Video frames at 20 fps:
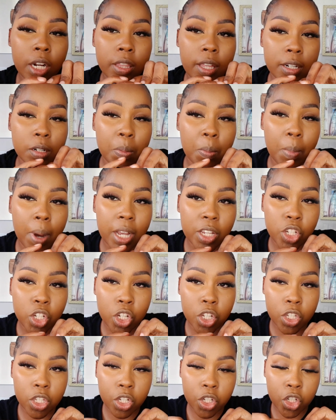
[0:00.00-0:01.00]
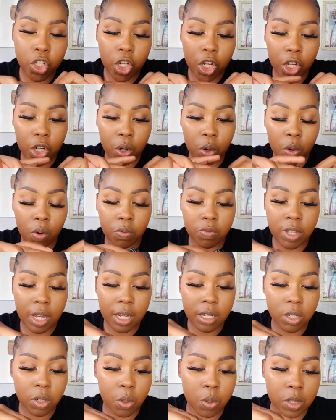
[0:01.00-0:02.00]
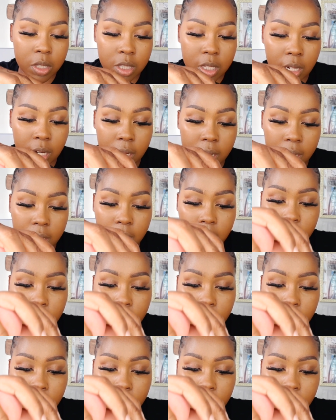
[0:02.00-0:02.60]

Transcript: that matches the shade of that concealer.